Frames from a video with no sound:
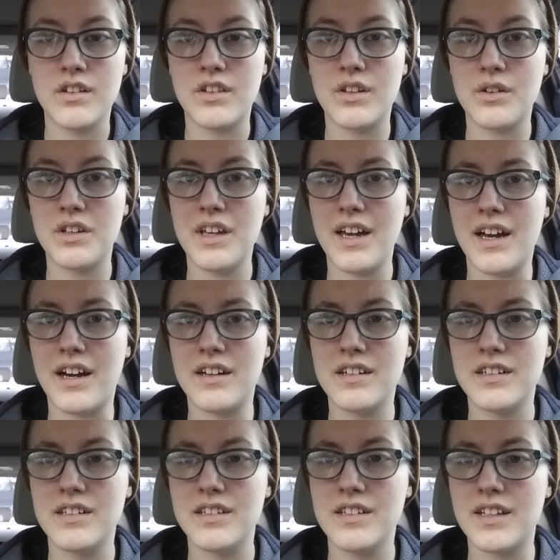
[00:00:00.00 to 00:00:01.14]
so yeah,
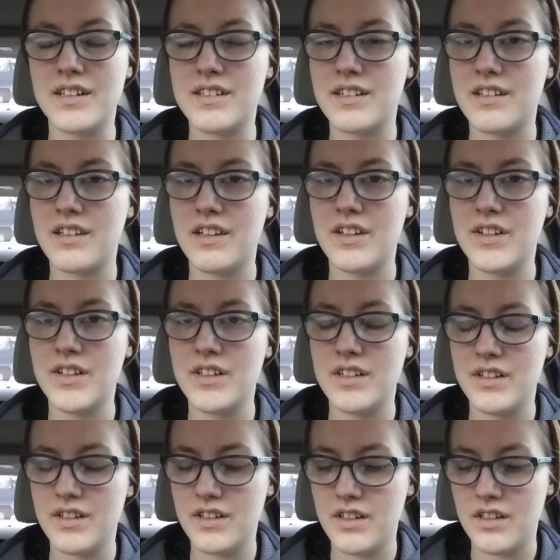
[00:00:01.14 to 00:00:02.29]
that's
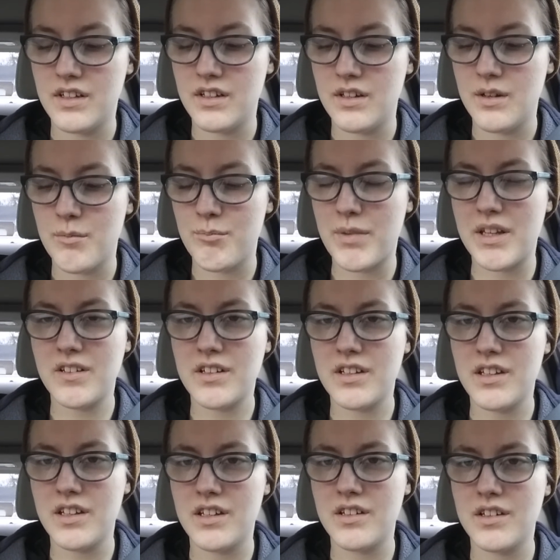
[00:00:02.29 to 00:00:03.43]

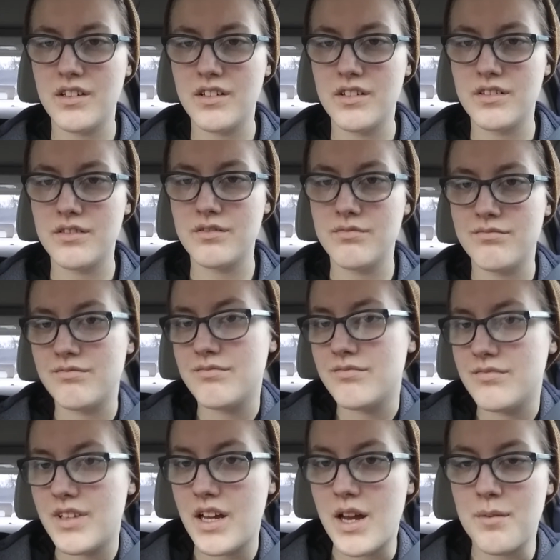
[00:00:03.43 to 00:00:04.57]
basically,
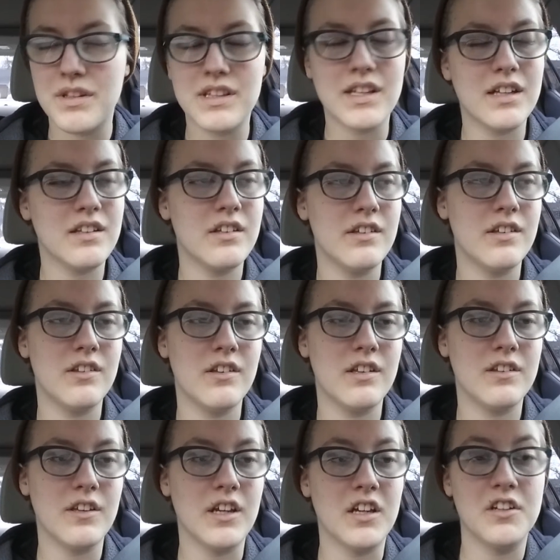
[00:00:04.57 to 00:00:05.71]
I mean, that's
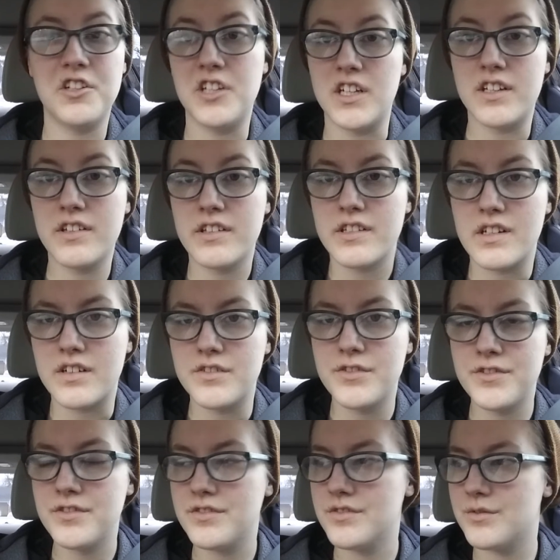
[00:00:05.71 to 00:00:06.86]
a gist
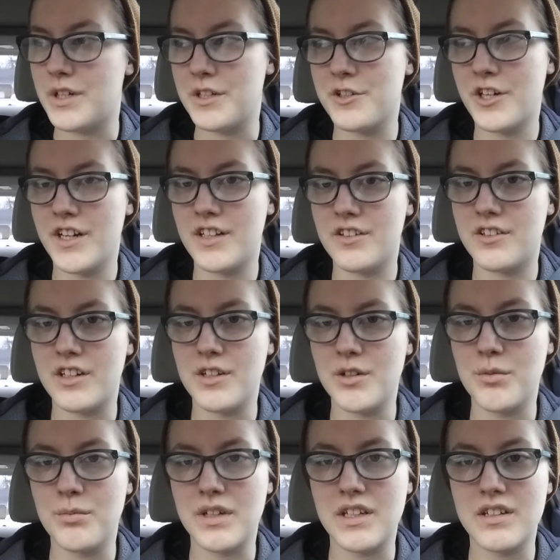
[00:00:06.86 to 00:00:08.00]
of what
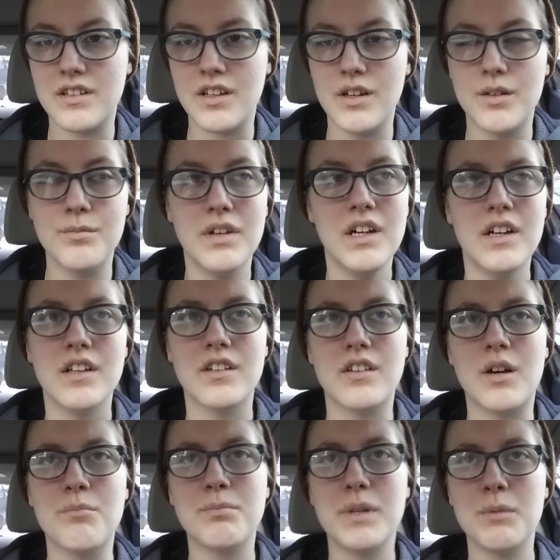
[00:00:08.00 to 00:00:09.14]
transgender means.
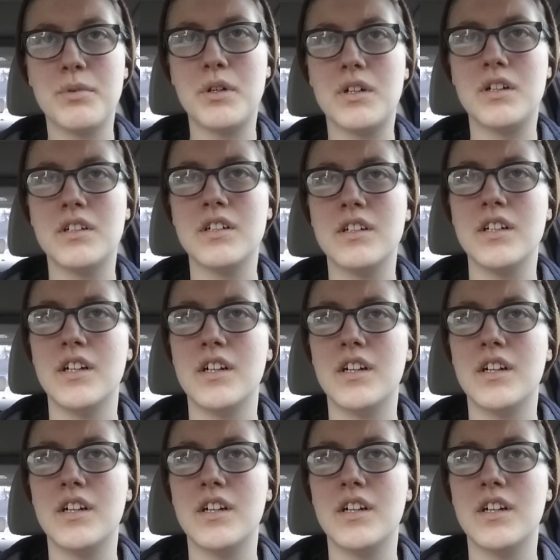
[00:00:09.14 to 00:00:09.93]
Some people